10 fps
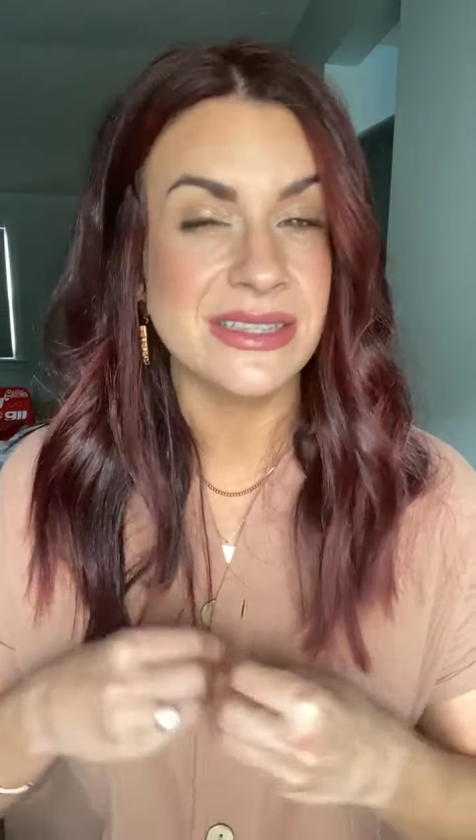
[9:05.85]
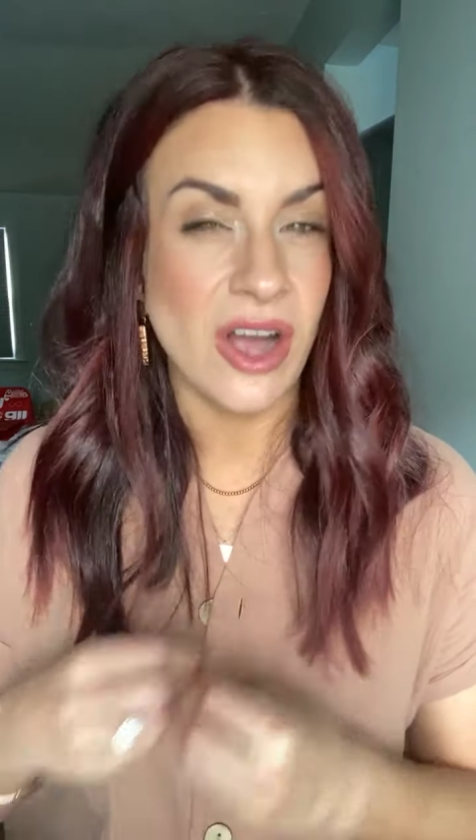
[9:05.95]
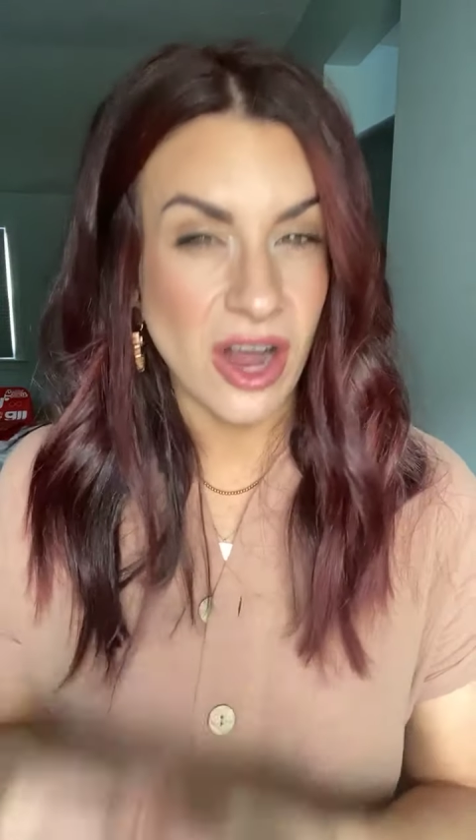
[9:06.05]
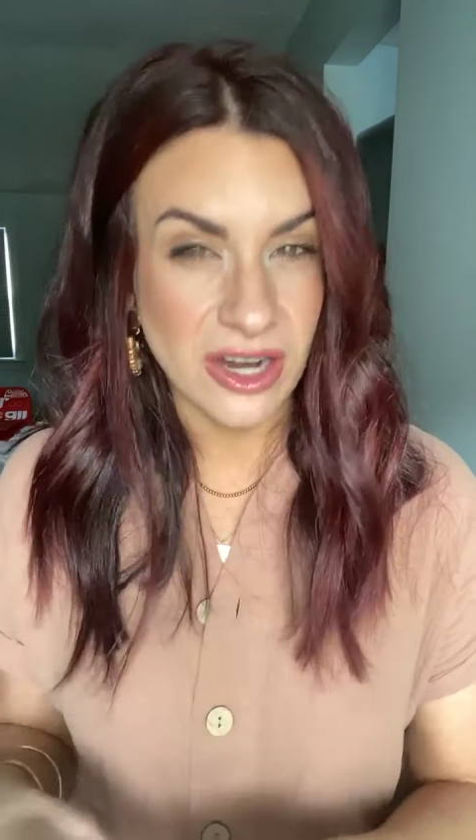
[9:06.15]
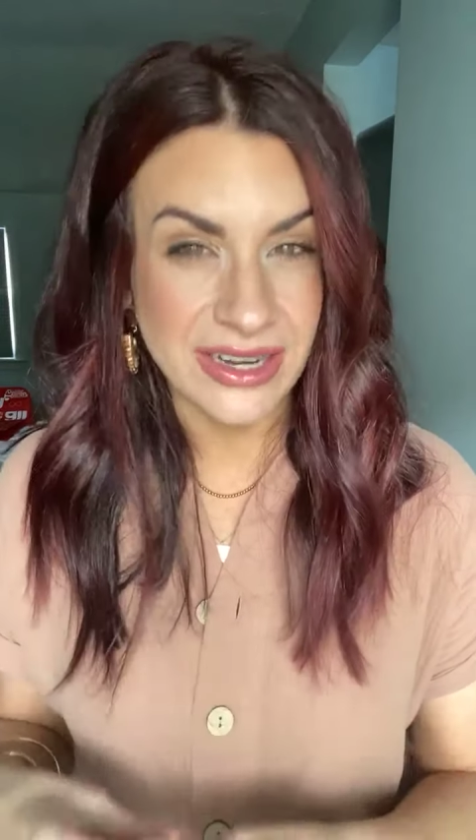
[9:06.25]
It's
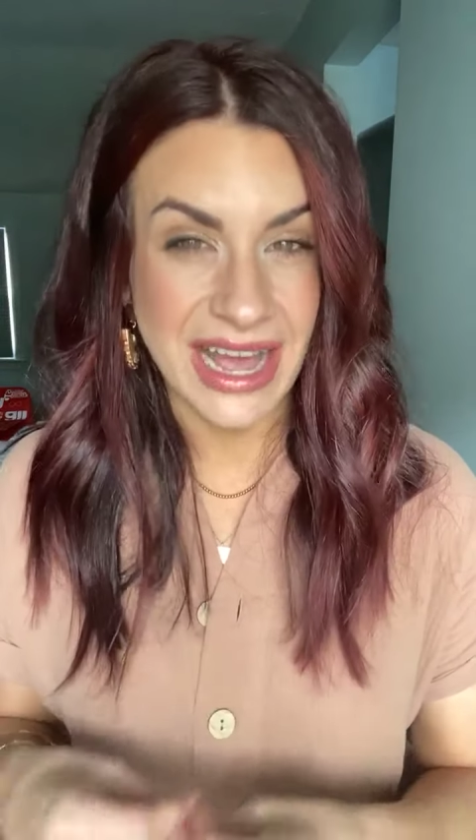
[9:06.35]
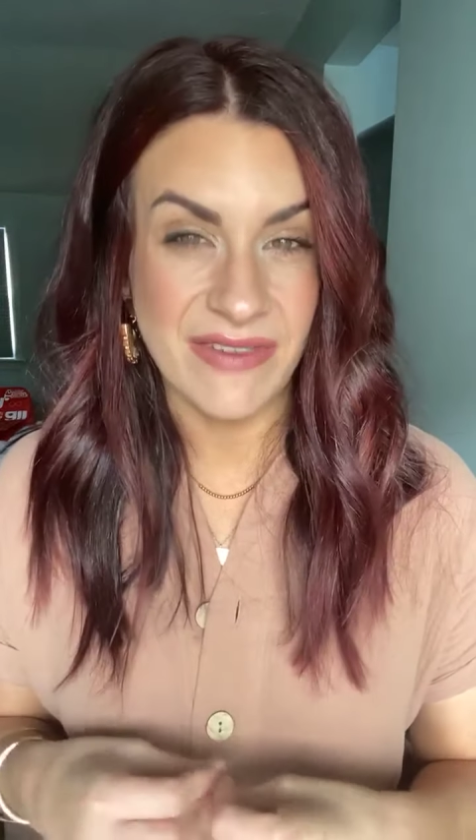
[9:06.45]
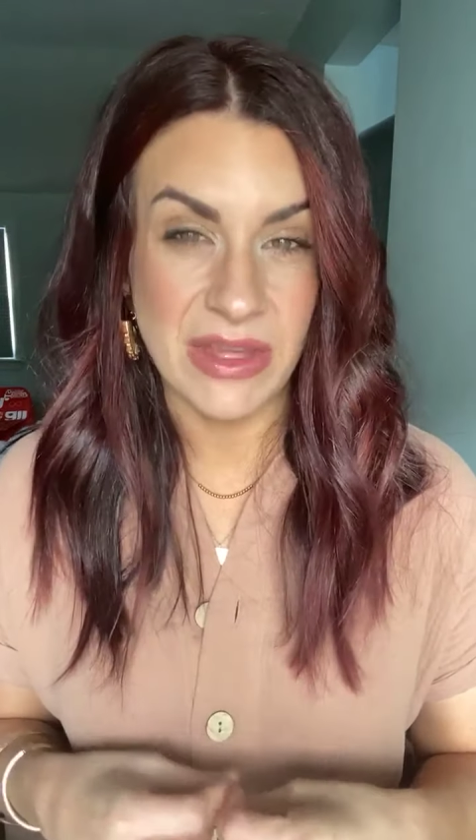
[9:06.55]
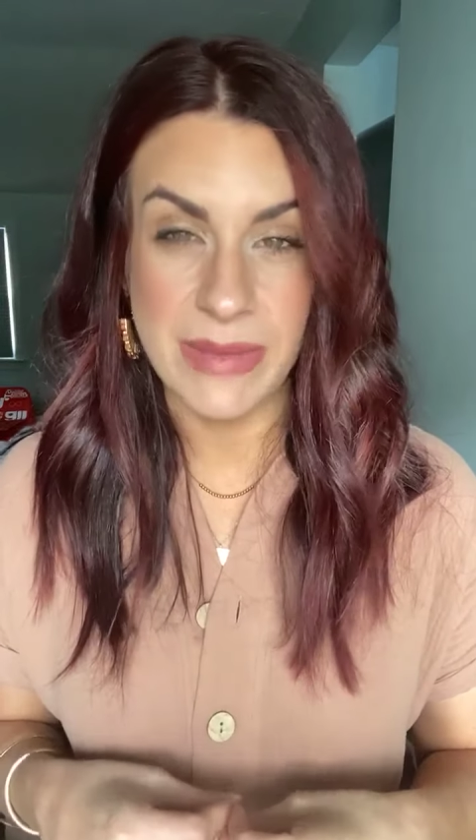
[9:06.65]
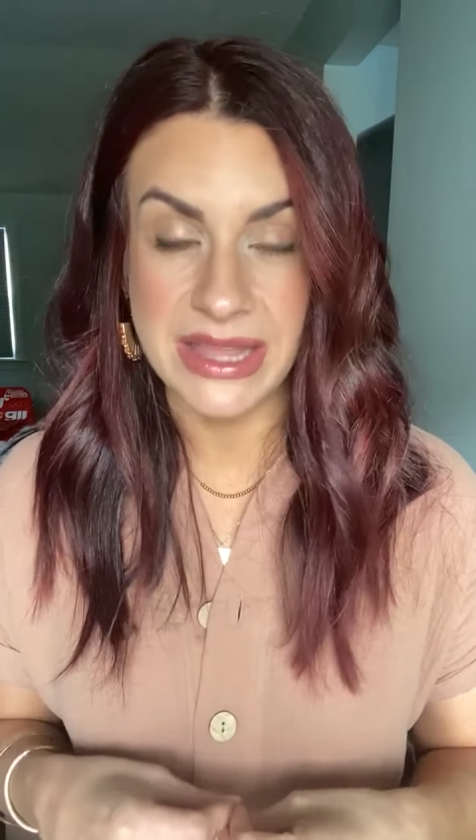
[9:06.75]
hard to
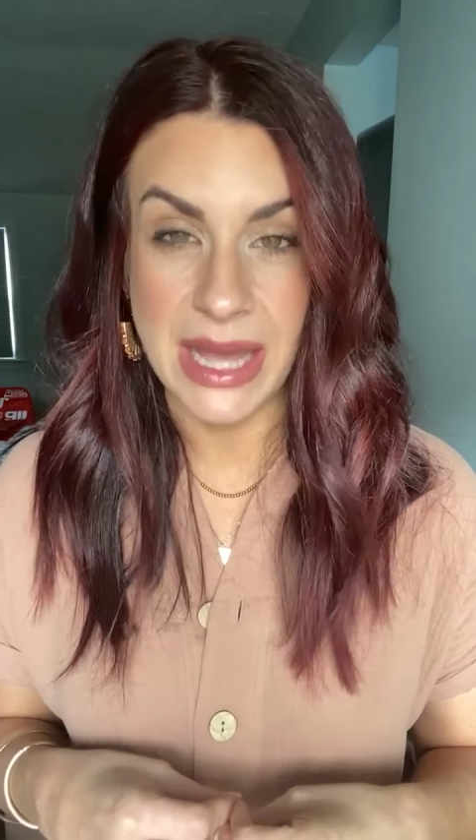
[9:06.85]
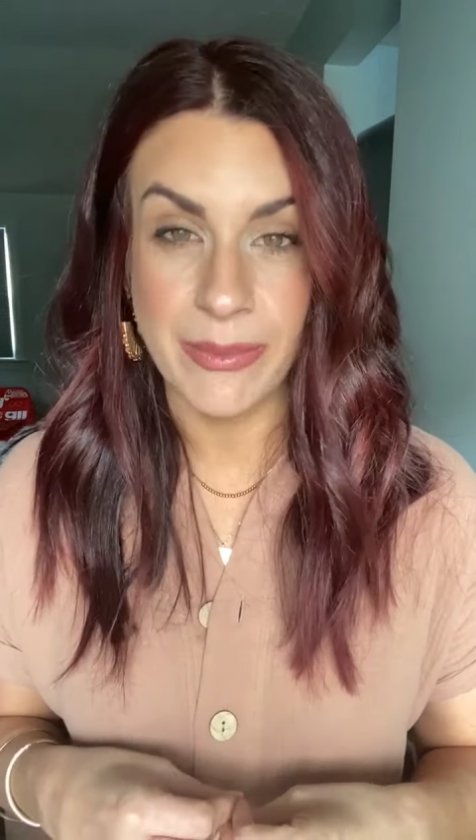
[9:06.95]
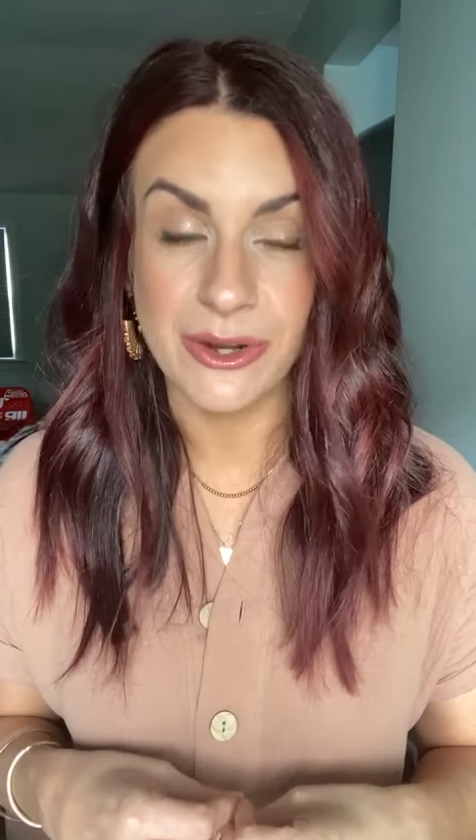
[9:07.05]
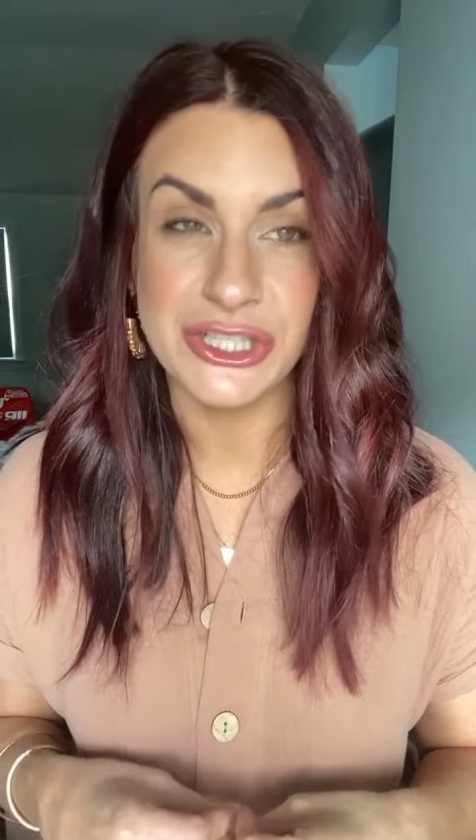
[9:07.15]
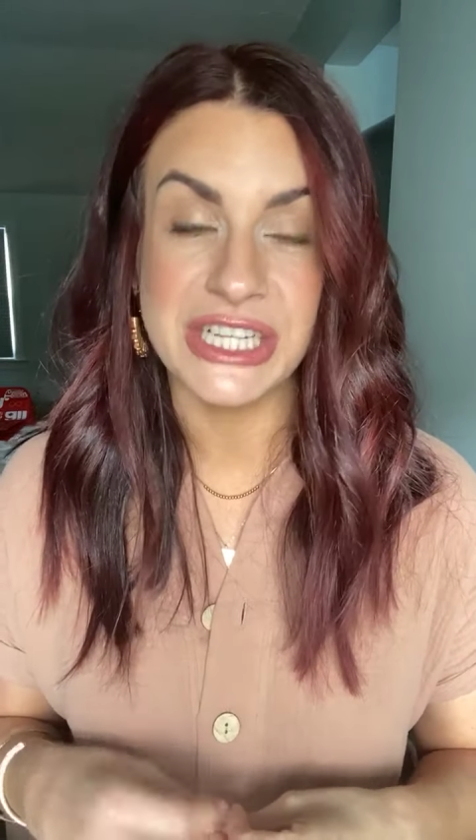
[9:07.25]
have them make
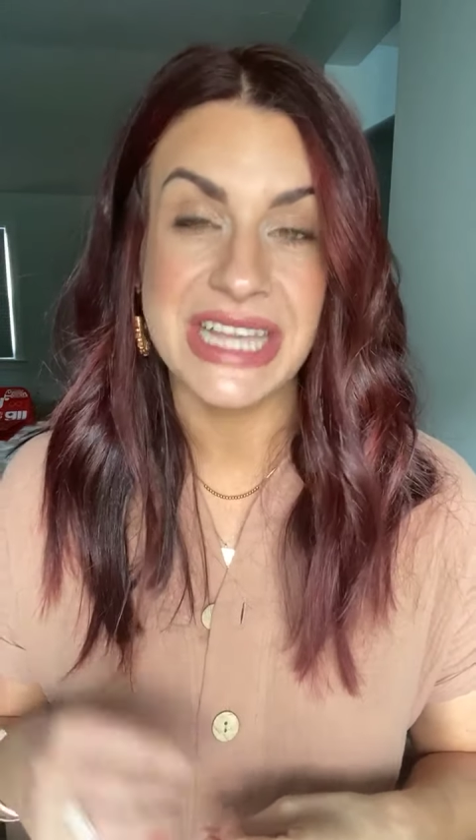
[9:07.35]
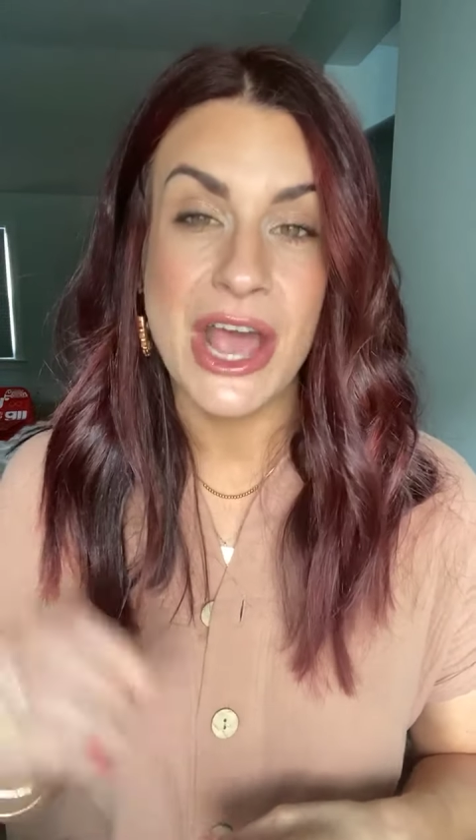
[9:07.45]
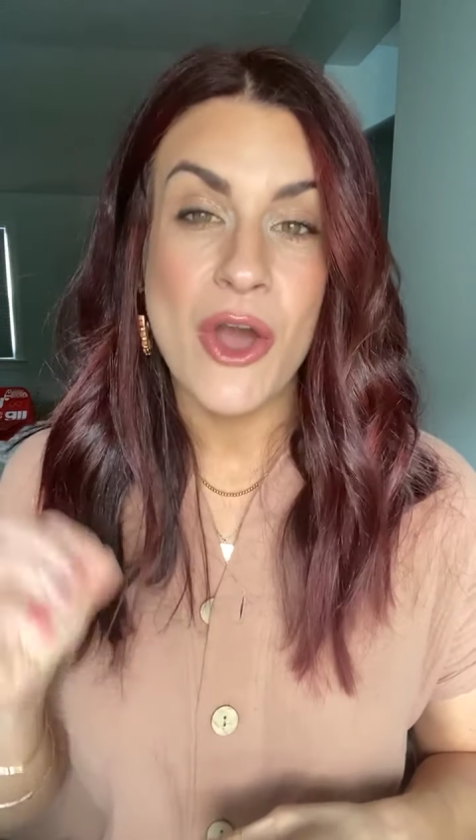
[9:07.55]
that purchase.